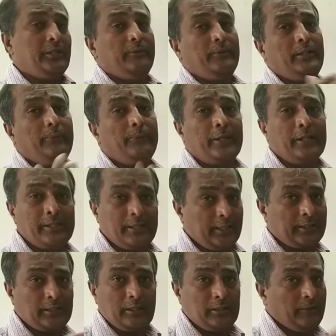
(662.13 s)
Real
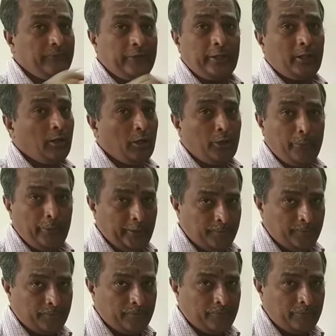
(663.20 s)
flow, flow of
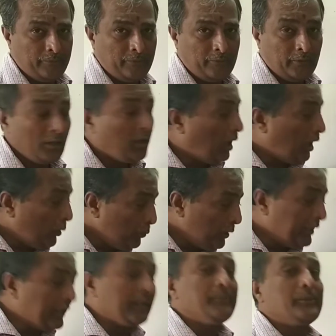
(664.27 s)
final goods and
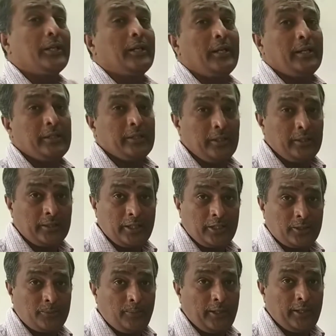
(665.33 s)
services between
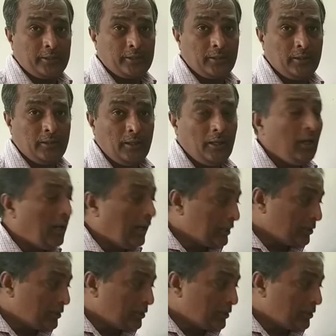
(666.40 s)
household and firms.